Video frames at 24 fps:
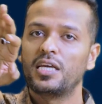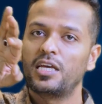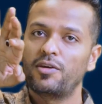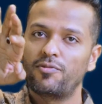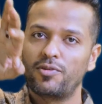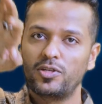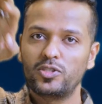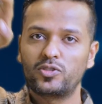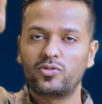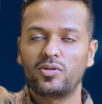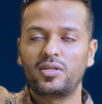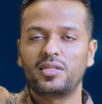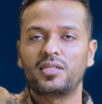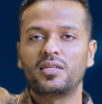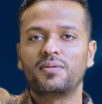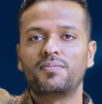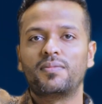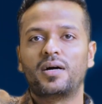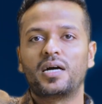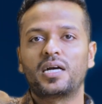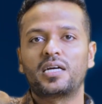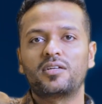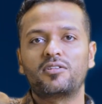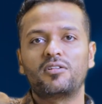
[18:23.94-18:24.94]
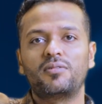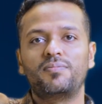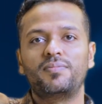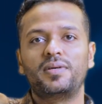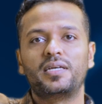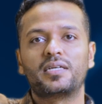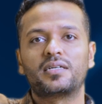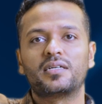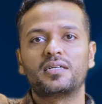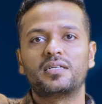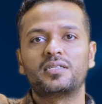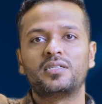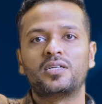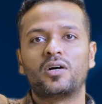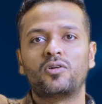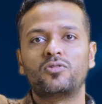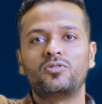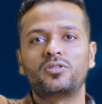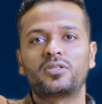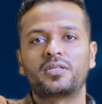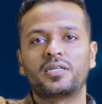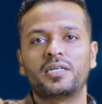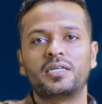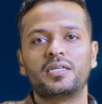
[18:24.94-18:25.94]
Eventually the market will make a
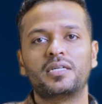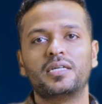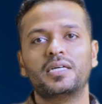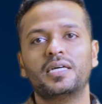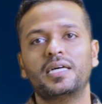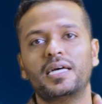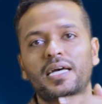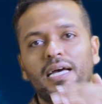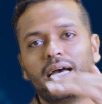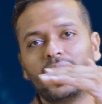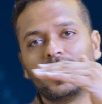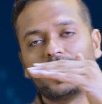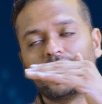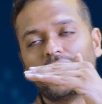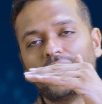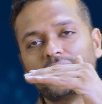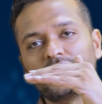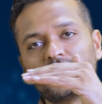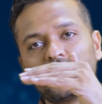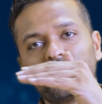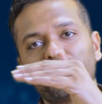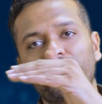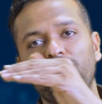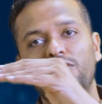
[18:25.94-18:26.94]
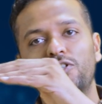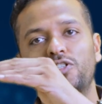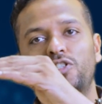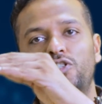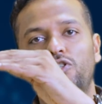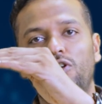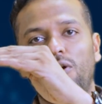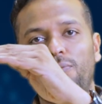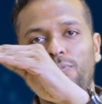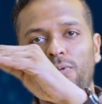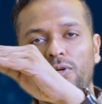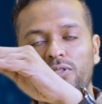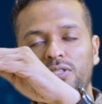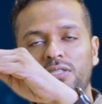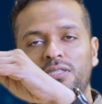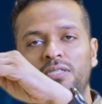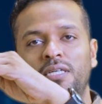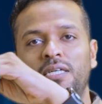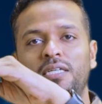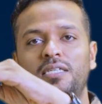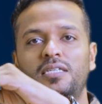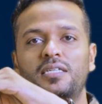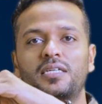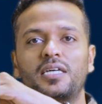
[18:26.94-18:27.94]
downtrend, and as and when your stop loss
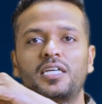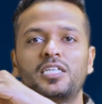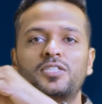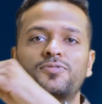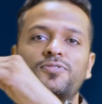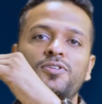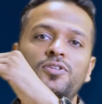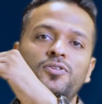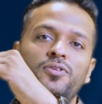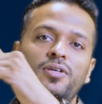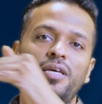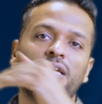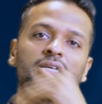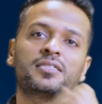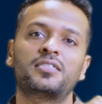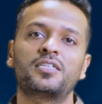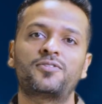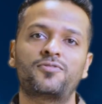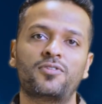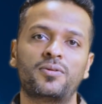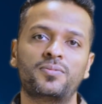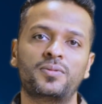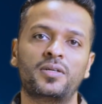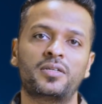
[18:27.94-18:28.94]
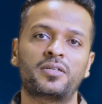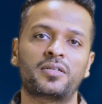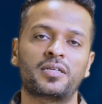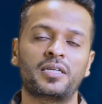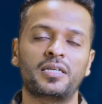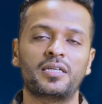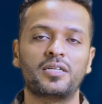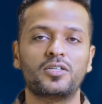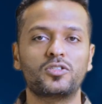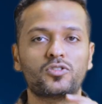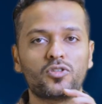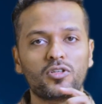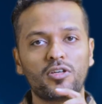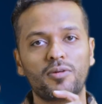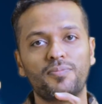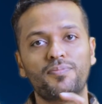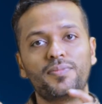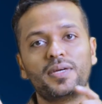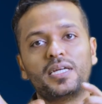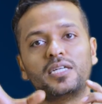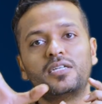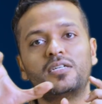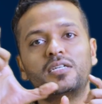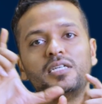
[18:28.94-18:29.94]
is hit is when you exit from the trade. So
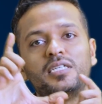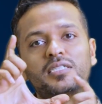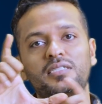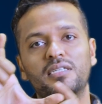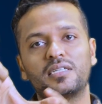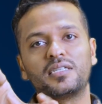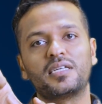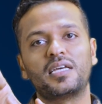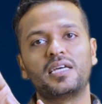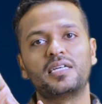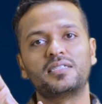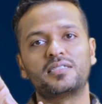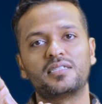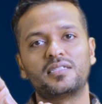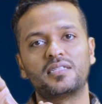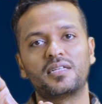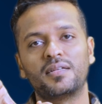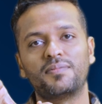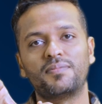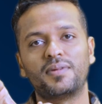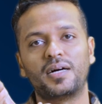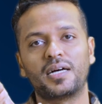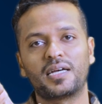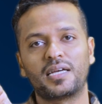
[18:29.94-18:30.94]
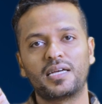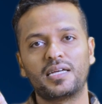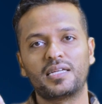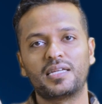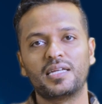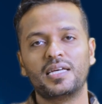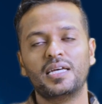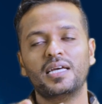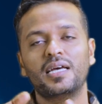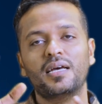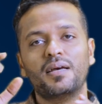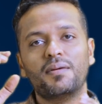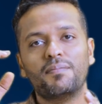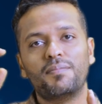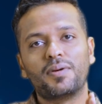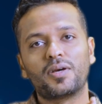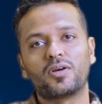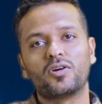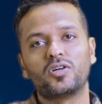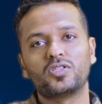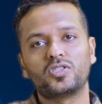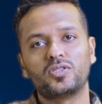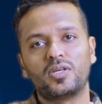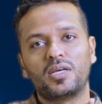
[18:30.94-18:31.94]
you've made decent gains in the market
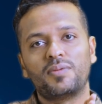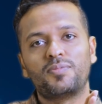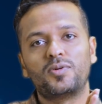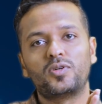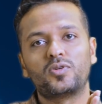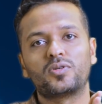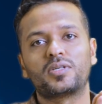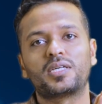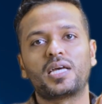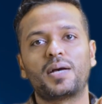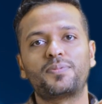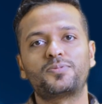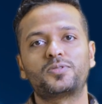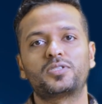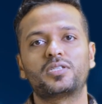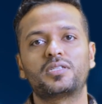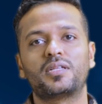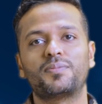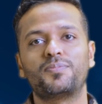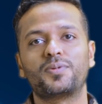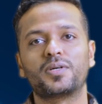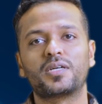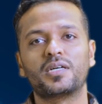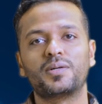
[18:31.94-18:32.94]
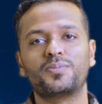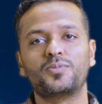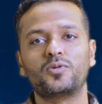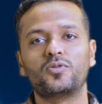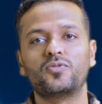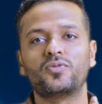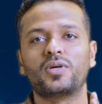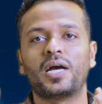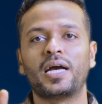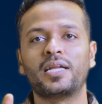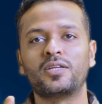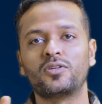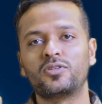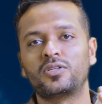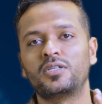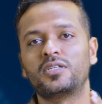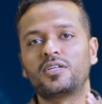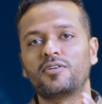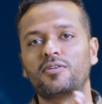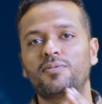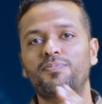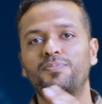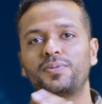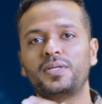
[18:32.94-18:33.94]
because you're able to capture the bigger move and you
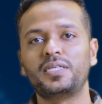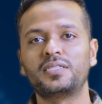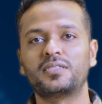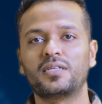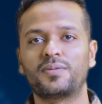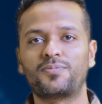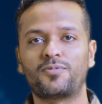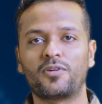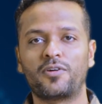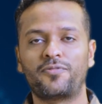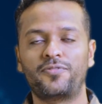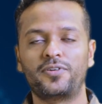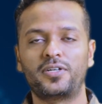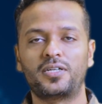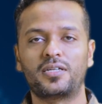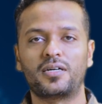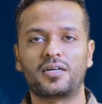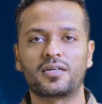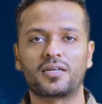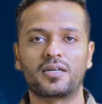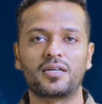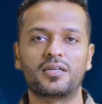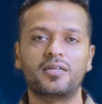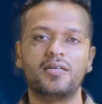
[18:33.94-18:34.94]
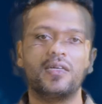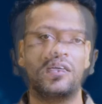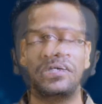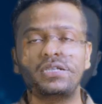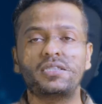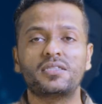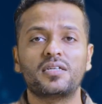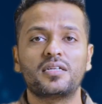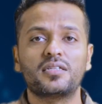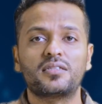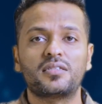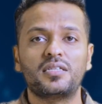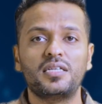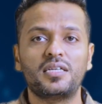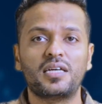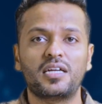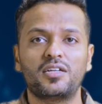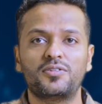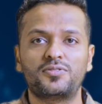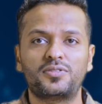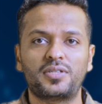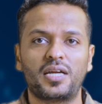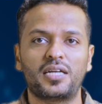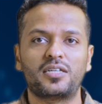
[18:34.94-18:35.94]
didn't have a preset profit target. So these are the three
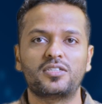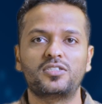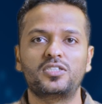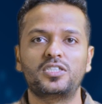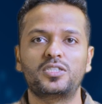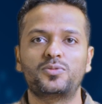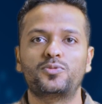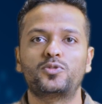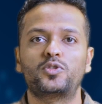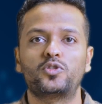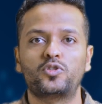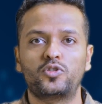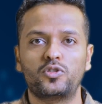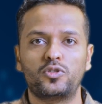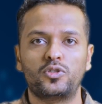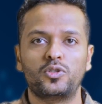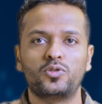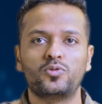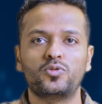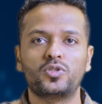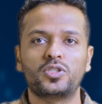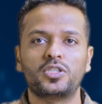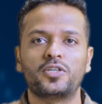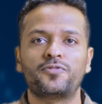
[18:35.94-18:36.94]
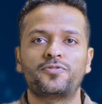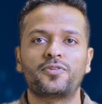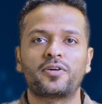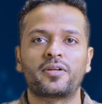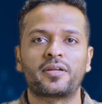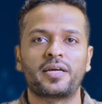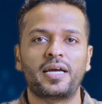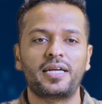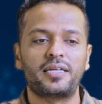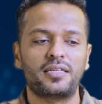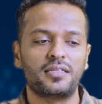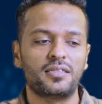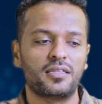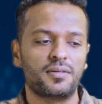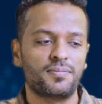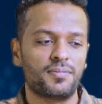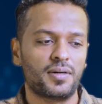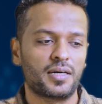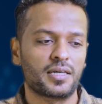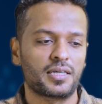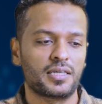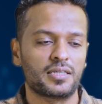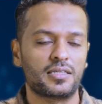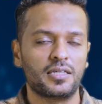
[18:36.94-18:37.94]
kind of strategies which you should use if you're right in the
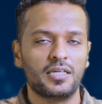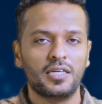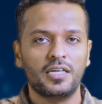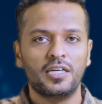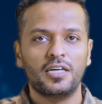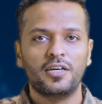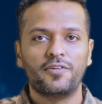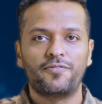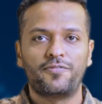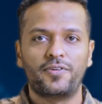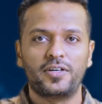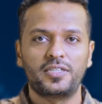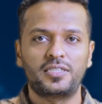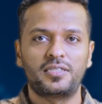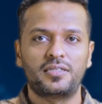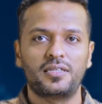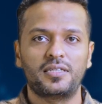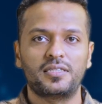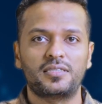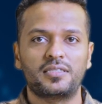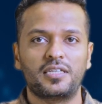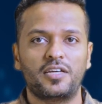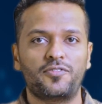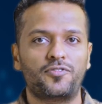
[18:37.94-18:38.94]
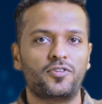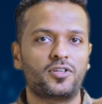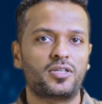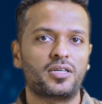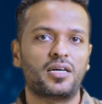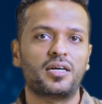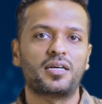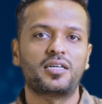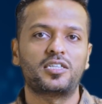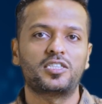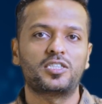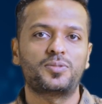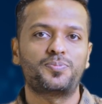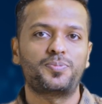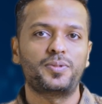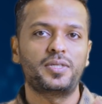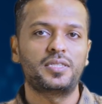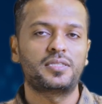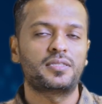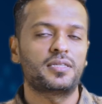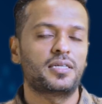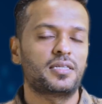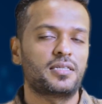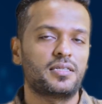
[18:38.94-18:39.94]
market. First is, if your target is
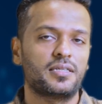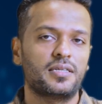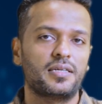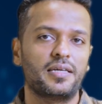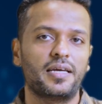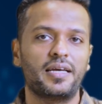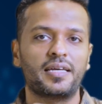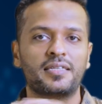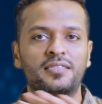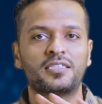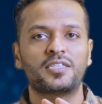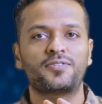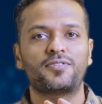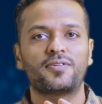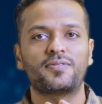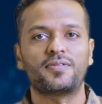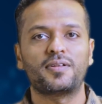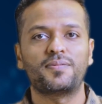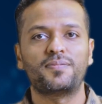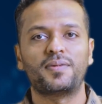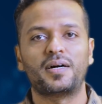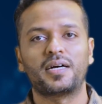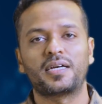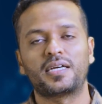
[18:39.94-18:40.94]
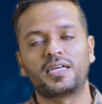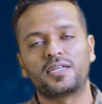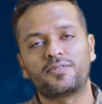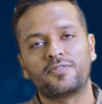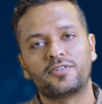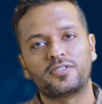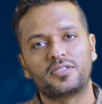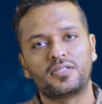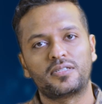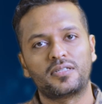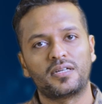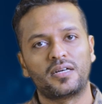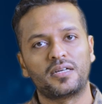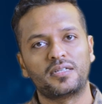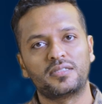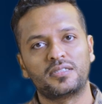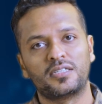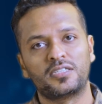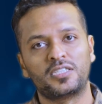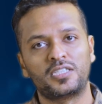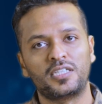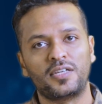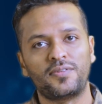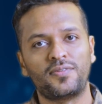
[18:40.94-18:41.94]
preset, exit from the market once the
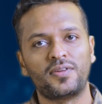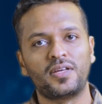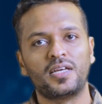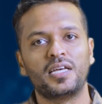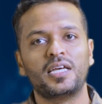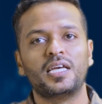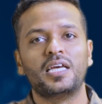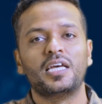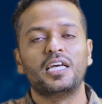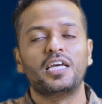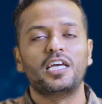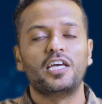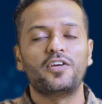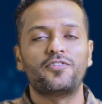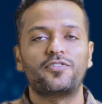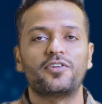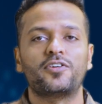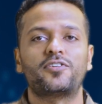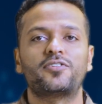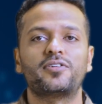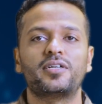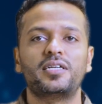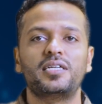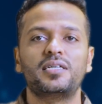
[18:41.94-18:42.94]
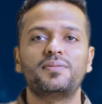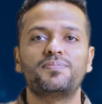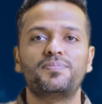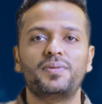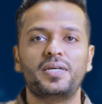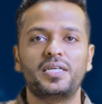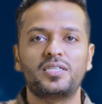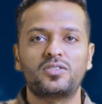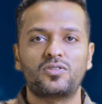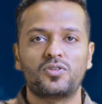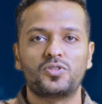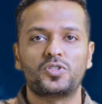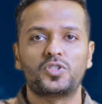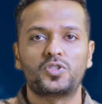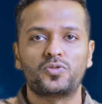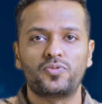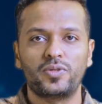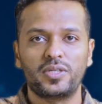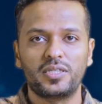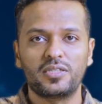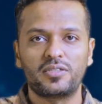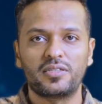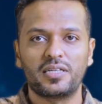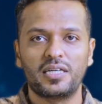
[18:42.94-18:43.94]
target is achieved. If you're trading based on
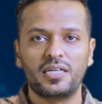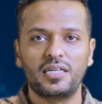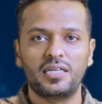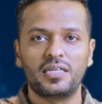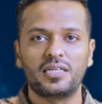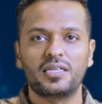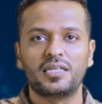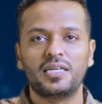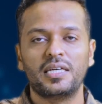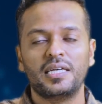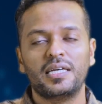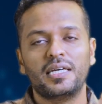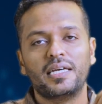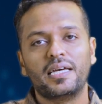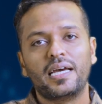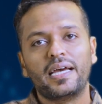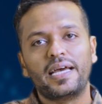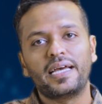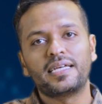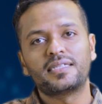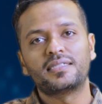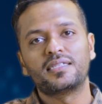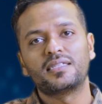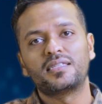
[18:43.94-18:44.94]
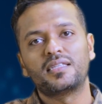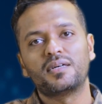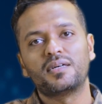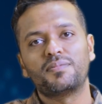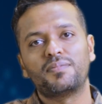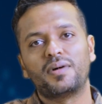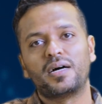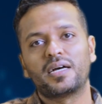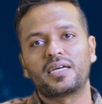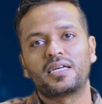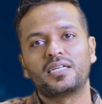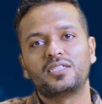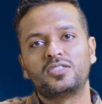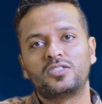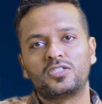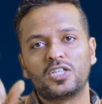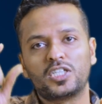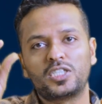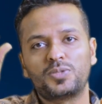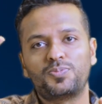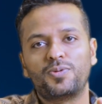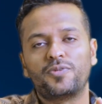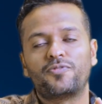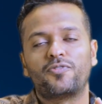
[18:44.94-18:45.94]
swing trading, exit the market
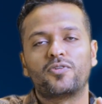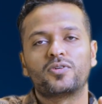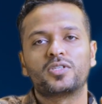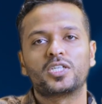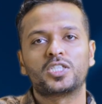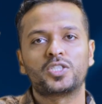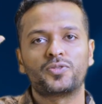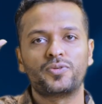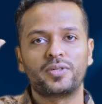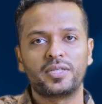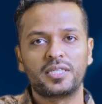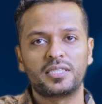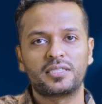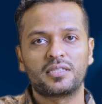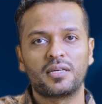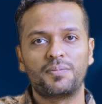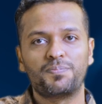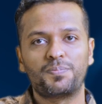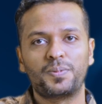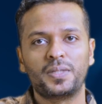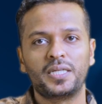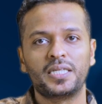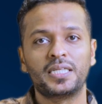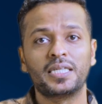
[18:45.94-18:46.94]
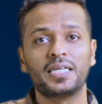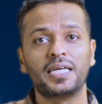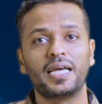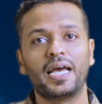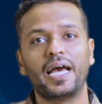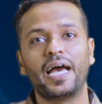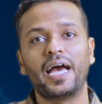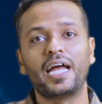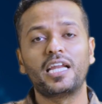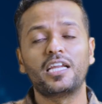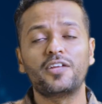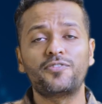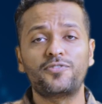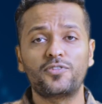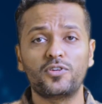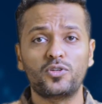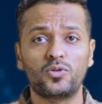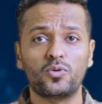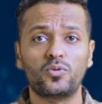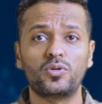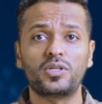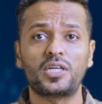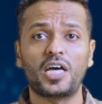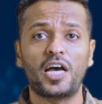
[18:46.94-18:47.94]
just before the swing is complete. And if you
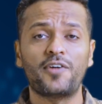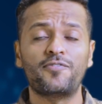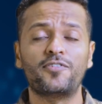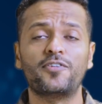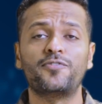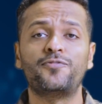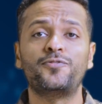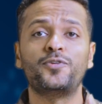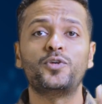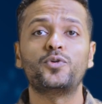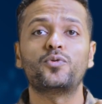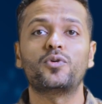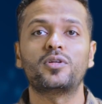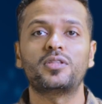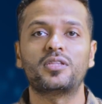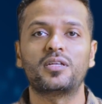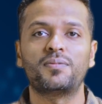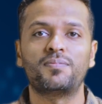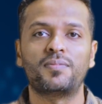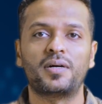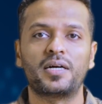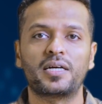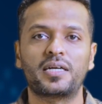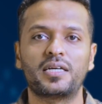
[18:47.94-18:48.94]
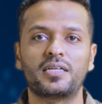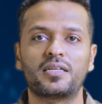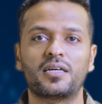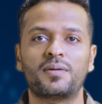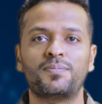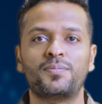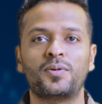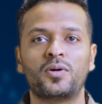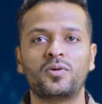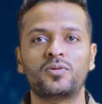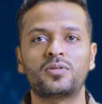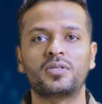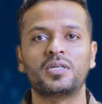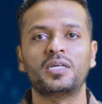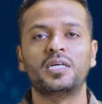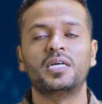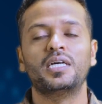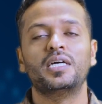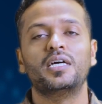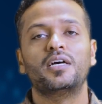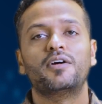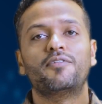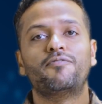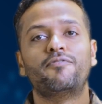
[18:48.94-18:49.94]
don't have a view on the market about
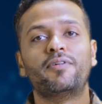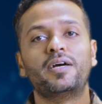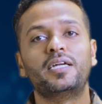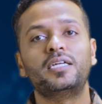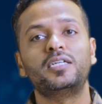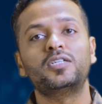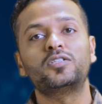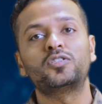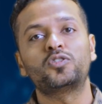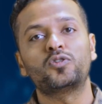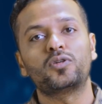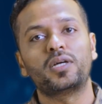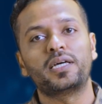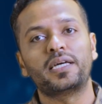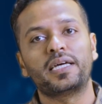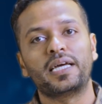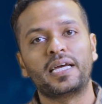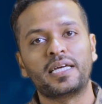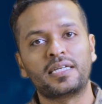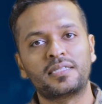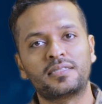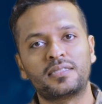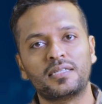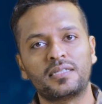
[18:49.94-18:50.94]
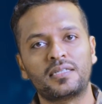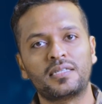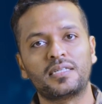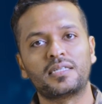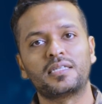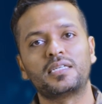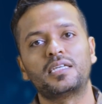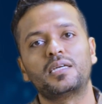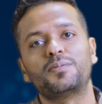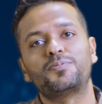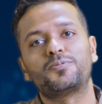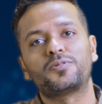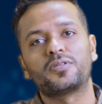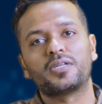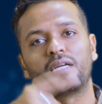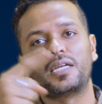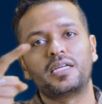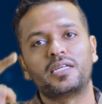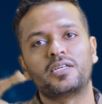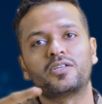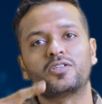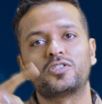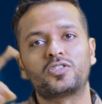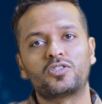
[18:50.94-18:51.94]
when should I exit, keep
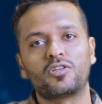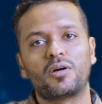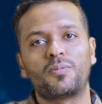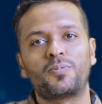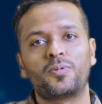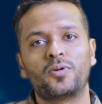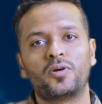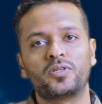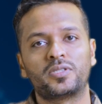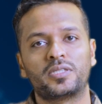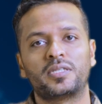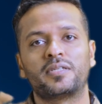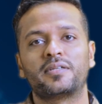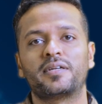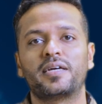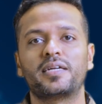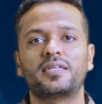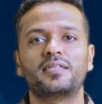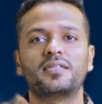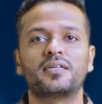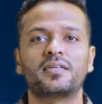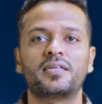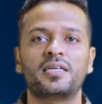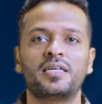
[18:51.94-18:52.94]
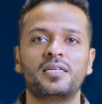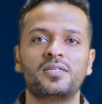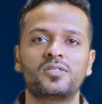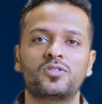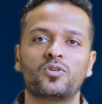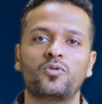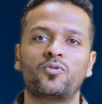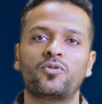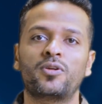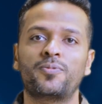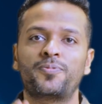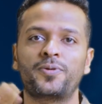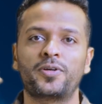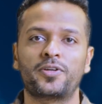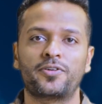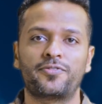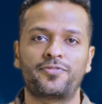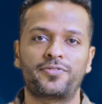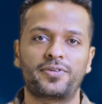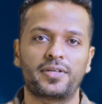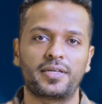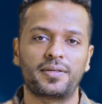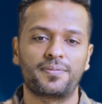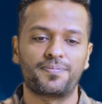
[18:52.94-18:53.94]
trailing your stop loss and ride the gains over a period
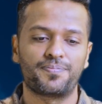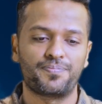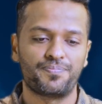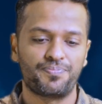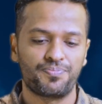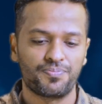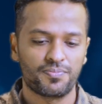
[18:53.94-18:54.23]
of time.